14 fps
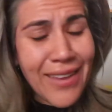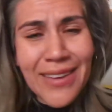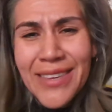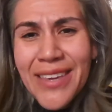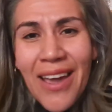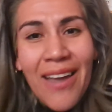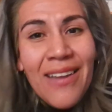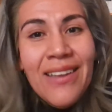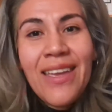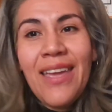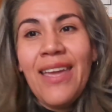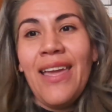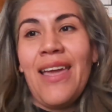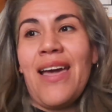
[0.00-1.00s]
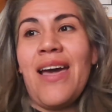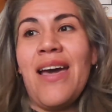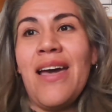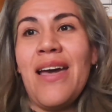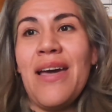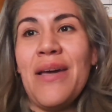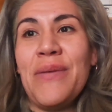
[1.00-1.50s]
young,
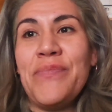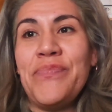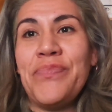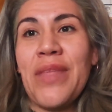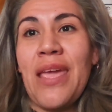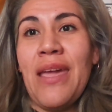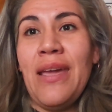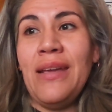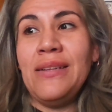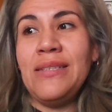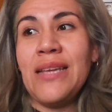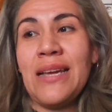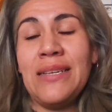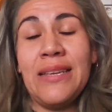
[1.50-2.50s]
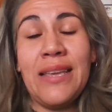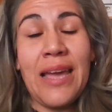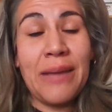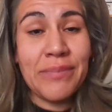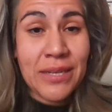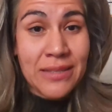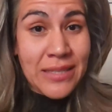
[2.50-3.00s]
and I
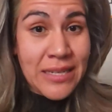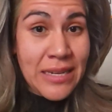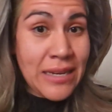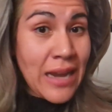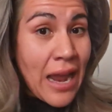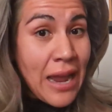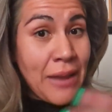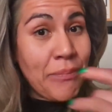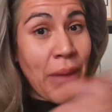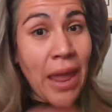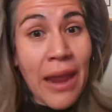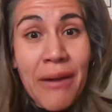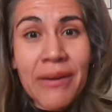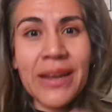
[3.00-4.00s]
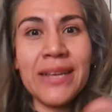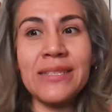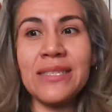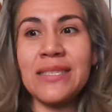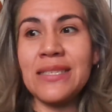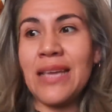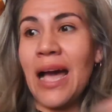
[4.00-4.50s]
kept on seeing
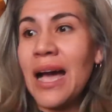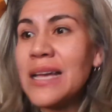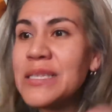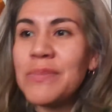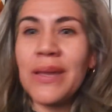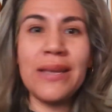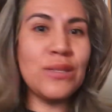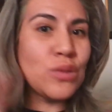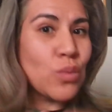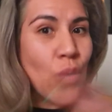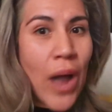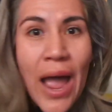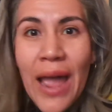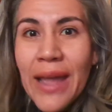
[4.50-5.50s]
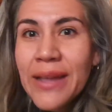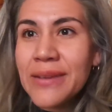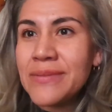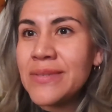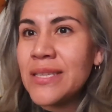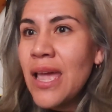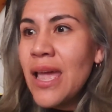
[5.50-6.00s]
parents, husbands,
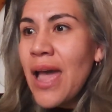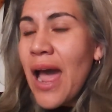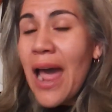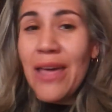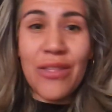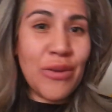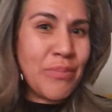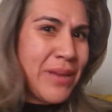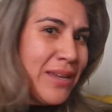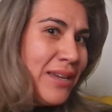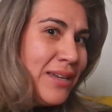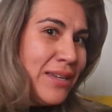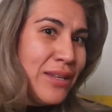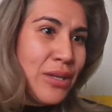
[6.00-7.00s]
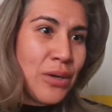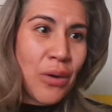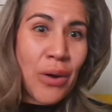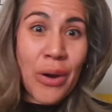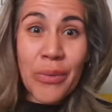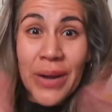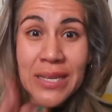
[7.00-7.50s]
wives either being
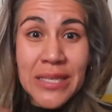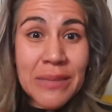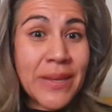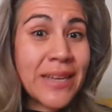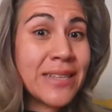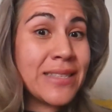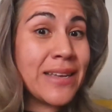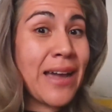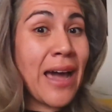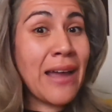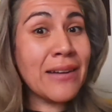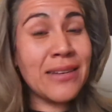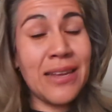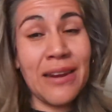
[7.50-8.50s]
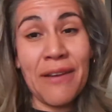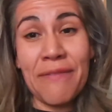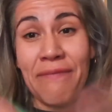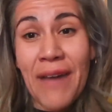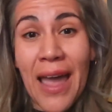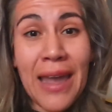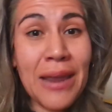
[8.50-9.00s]
arrested because they got in a
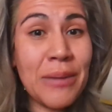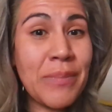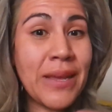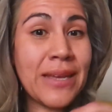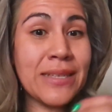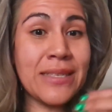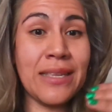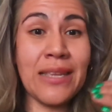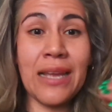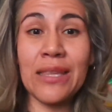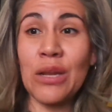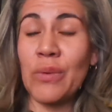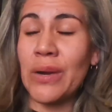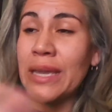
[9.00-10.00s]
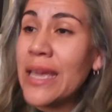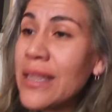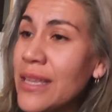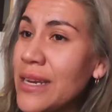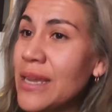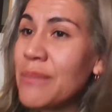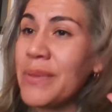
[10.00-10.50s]
fight, because they thought they were
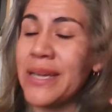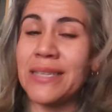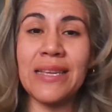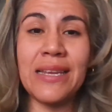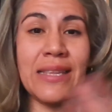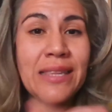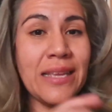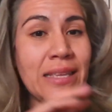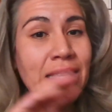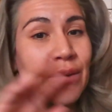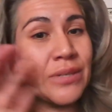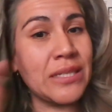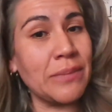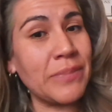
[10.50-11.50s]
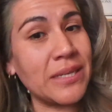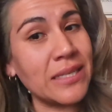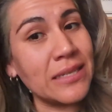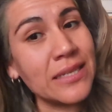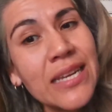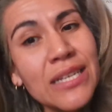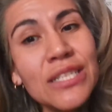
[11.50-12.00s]
killing them, because they didn't think there was the best
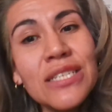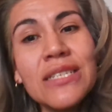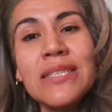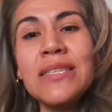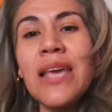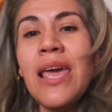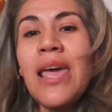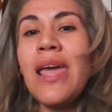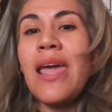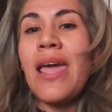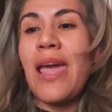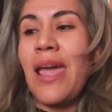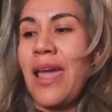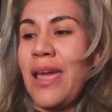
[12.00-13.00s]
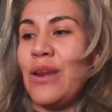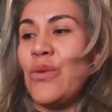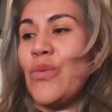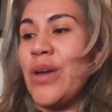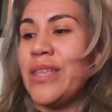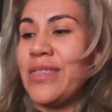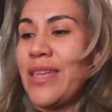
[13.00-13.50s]
intentions. And
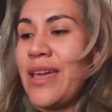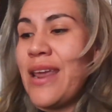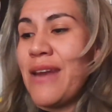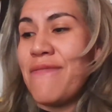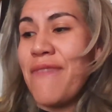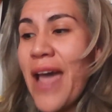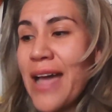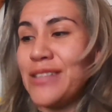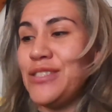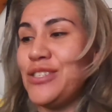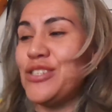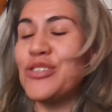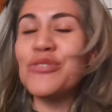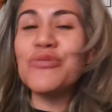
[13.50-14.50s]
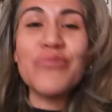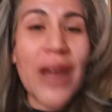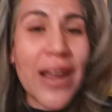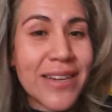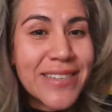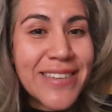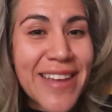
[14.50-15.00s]
with an advanced
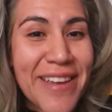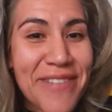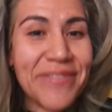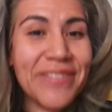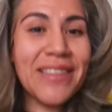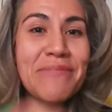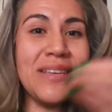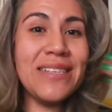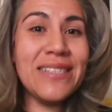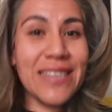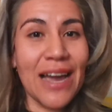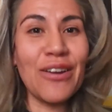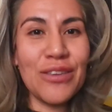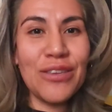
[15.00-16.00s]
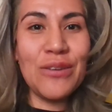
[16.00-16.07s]
directive, let me tell you,